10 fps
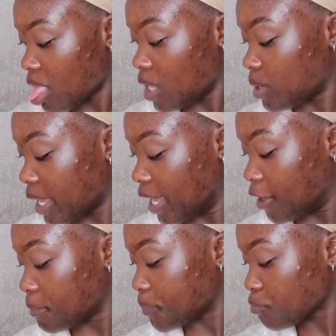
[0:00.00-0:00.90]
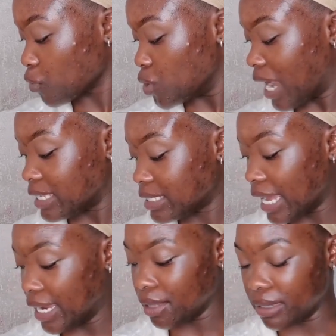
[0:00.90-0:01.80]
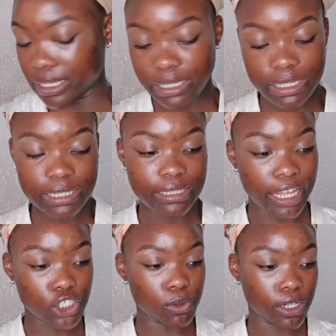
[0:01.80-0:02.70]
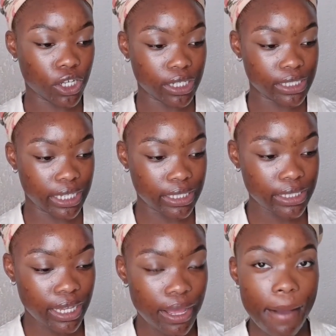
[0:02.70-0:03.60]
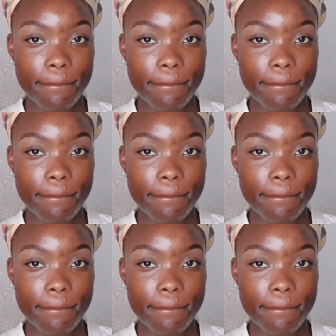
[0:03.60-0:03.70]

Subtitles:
okay, you guys are telling me that you want content,